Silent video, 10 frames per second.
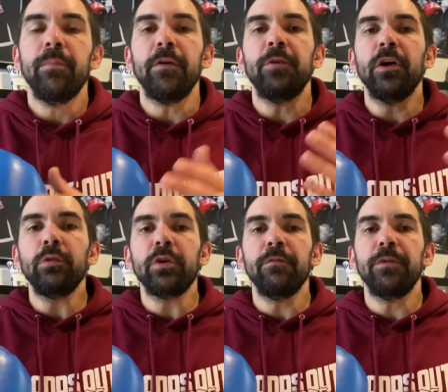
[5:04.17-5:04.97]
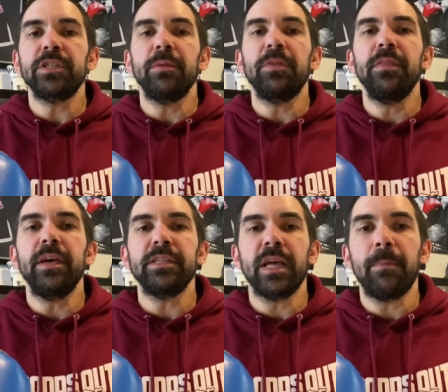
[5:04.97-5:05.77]
But if you are looking for something
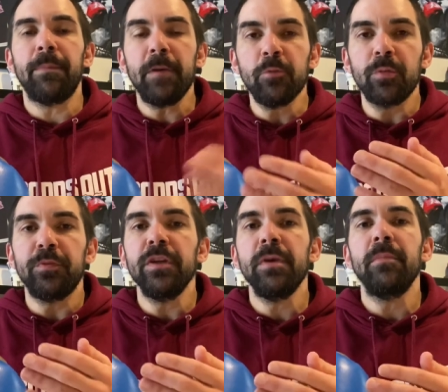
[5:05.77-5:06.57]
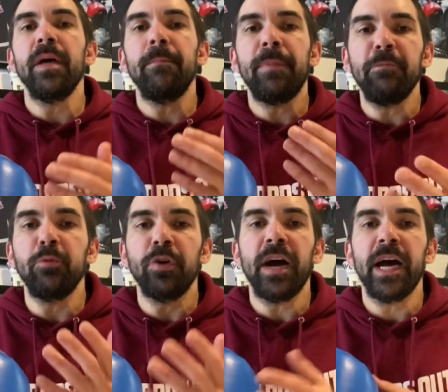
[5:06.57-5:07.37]
that's that bit more premium, that bit
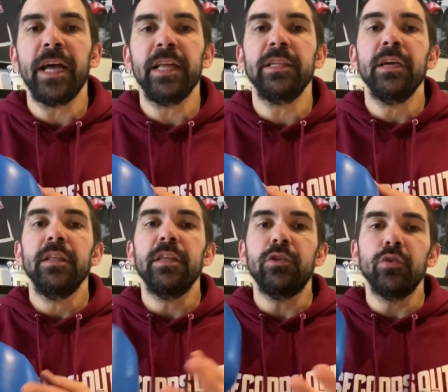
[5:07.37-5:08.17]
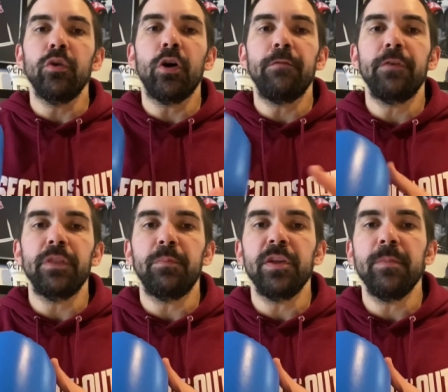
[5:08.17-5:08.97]
more high-end, they do offer the
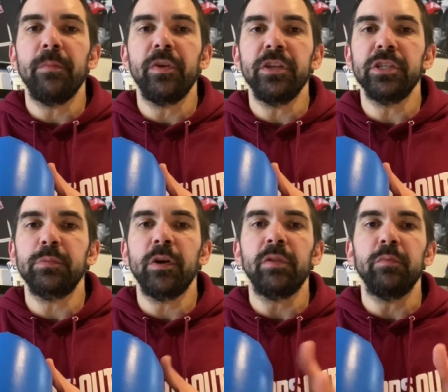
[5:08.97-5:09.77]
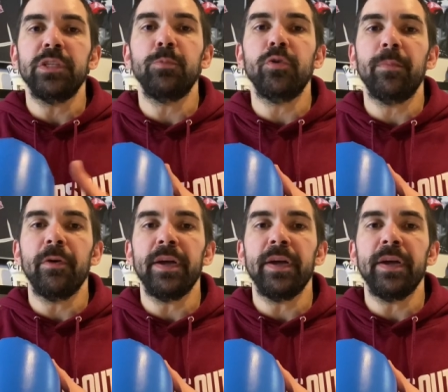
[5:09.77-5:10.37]
premium range as well that we spoke about